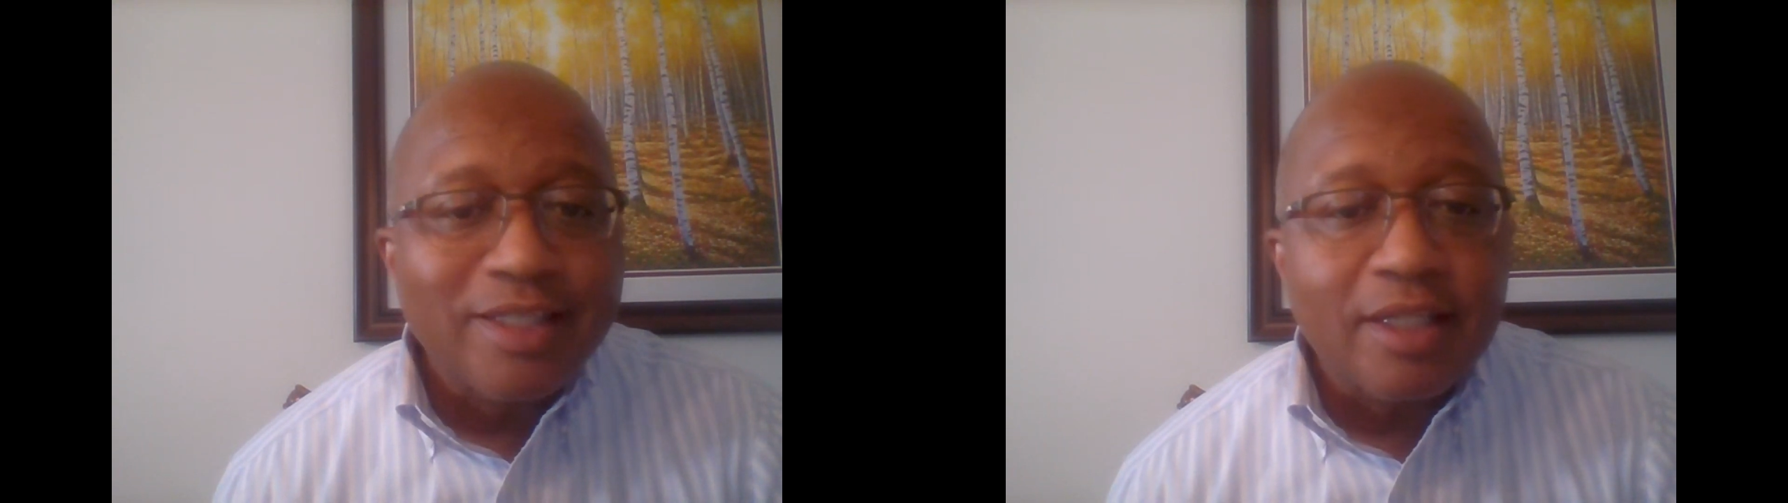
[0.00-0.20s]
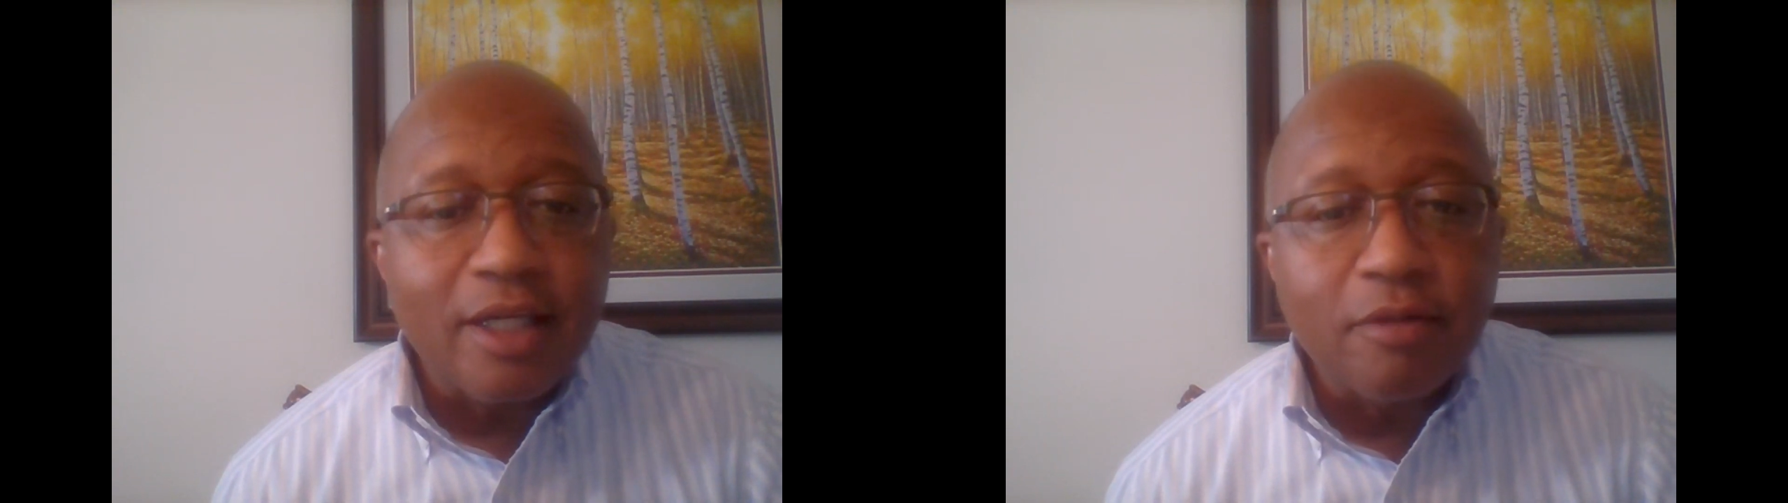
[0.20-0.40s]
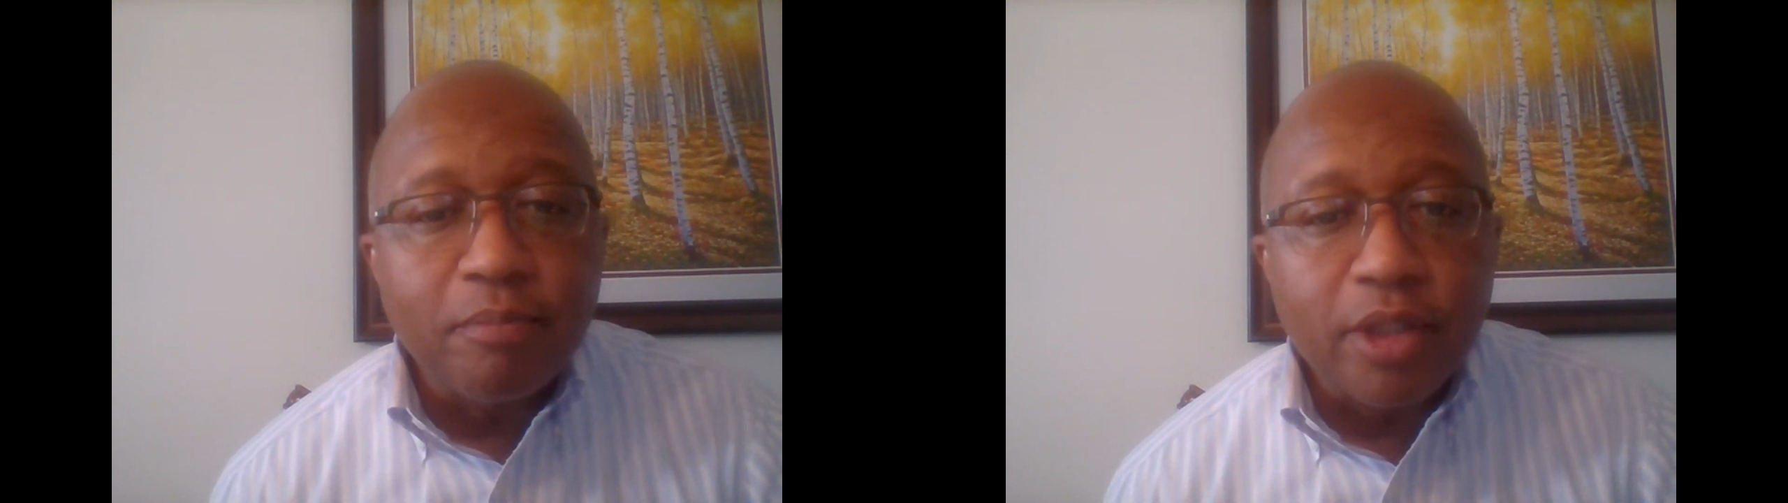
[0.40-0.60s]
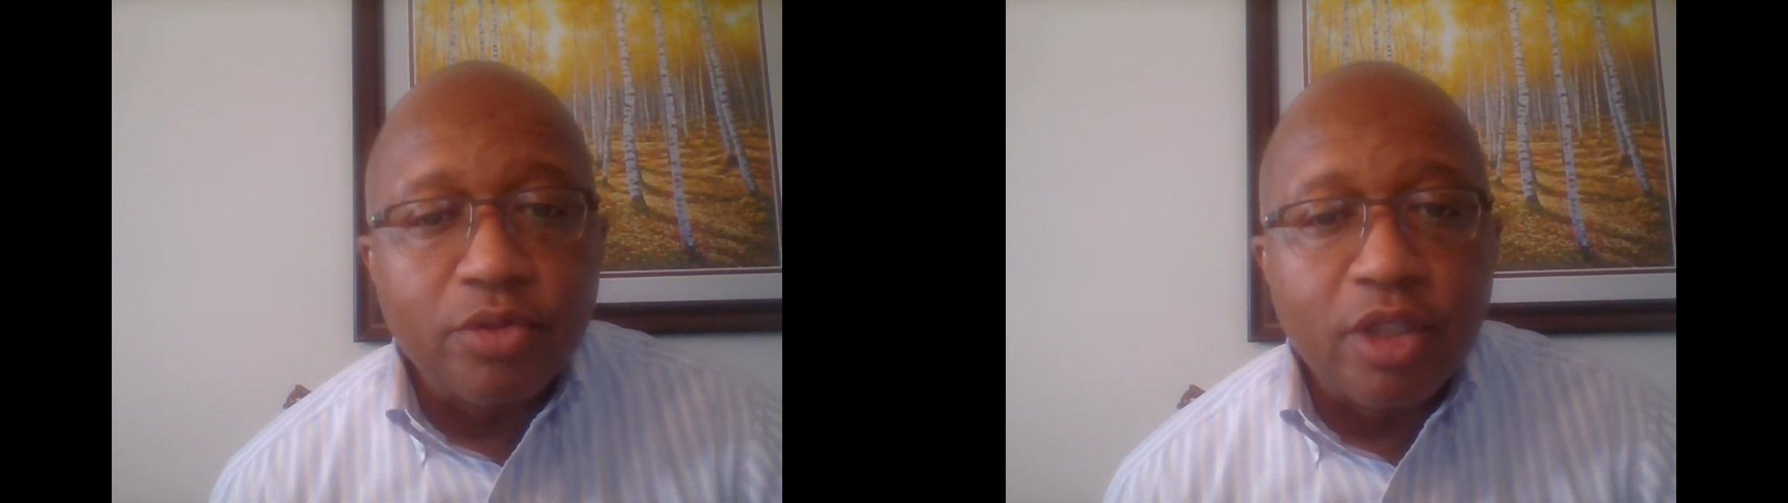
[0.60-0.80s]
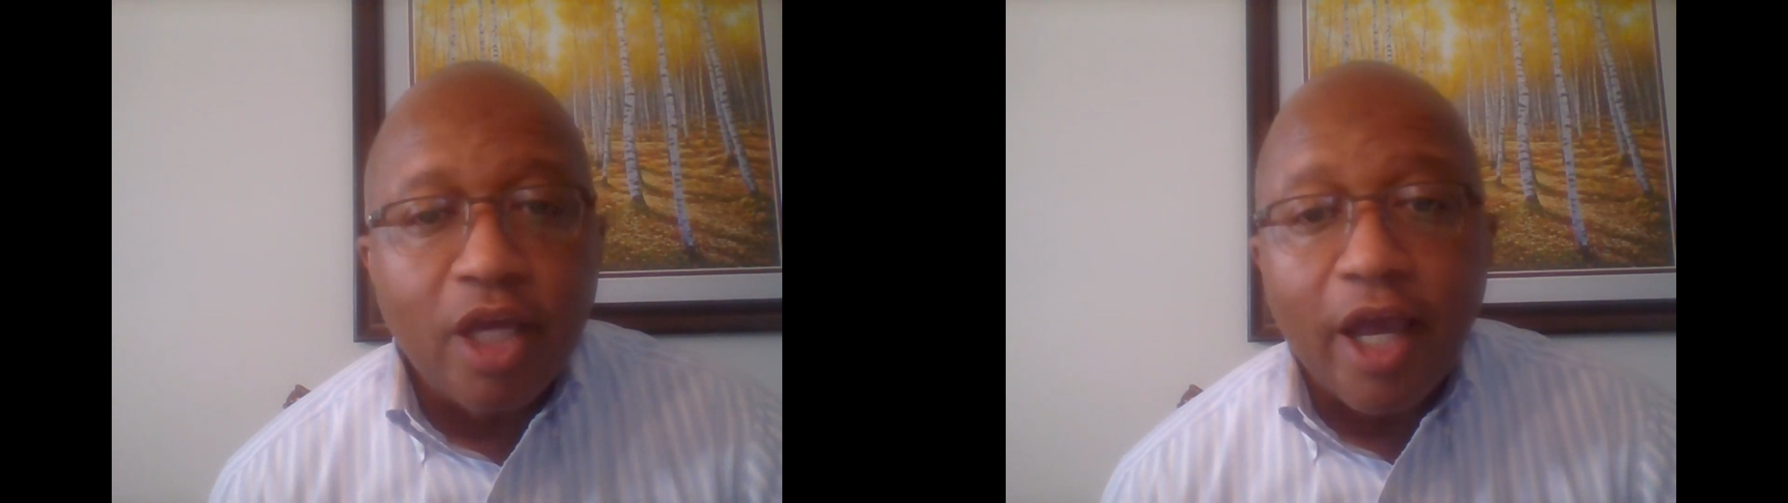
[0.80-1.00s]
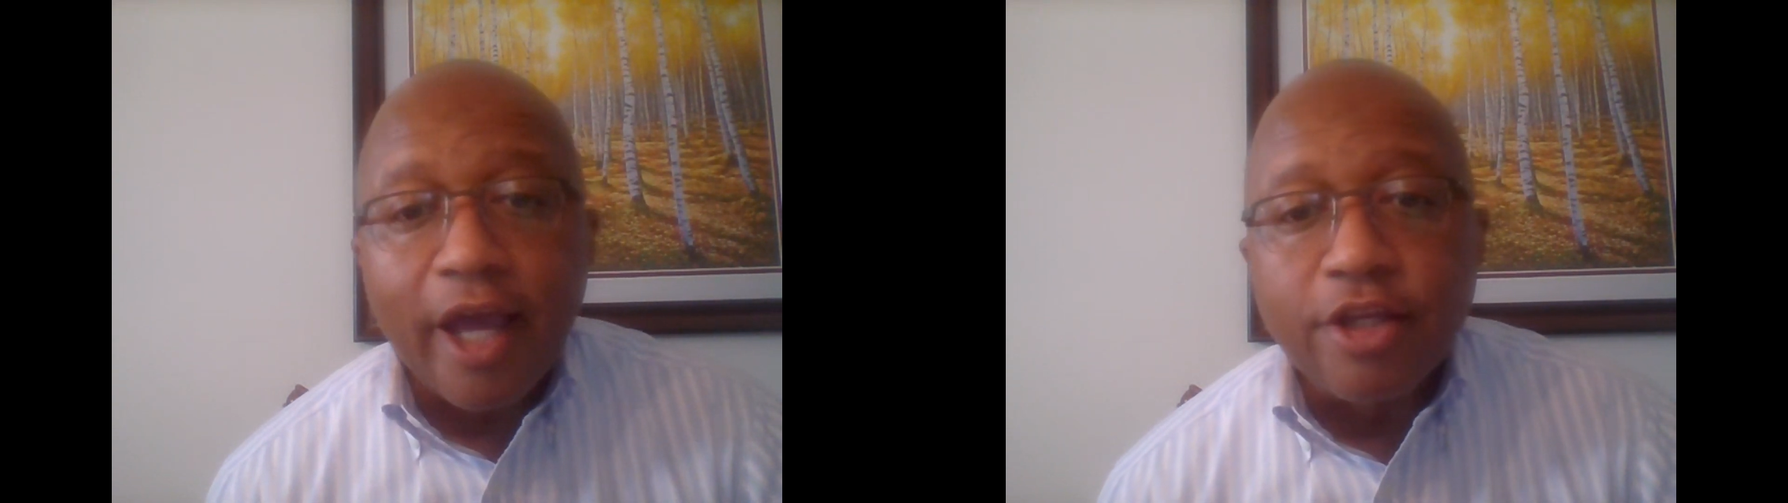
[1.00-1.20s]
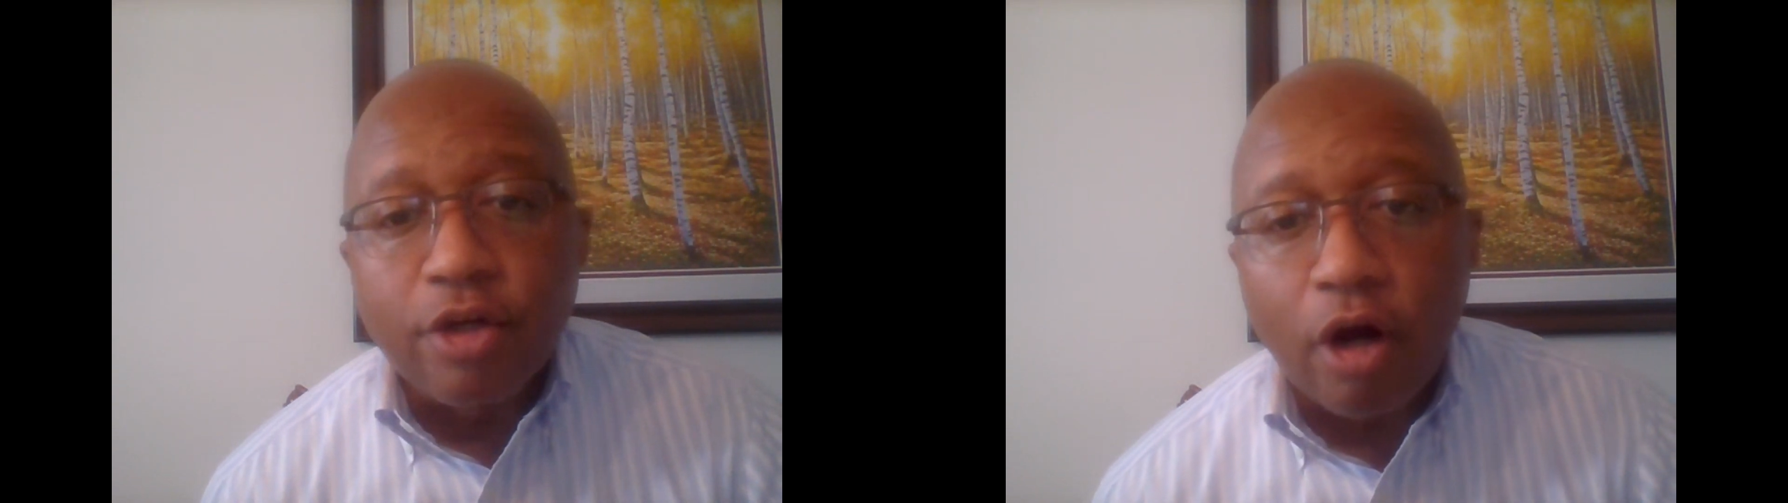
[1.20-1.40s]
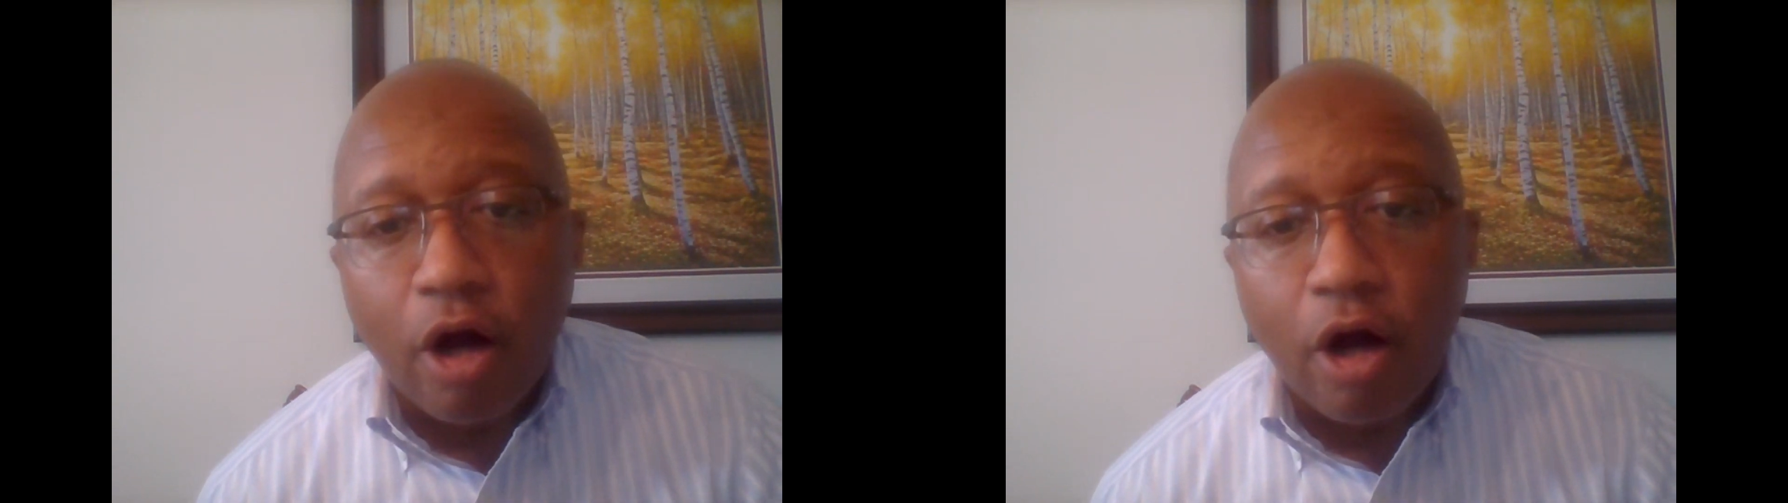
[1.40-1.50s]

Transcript: team building, and your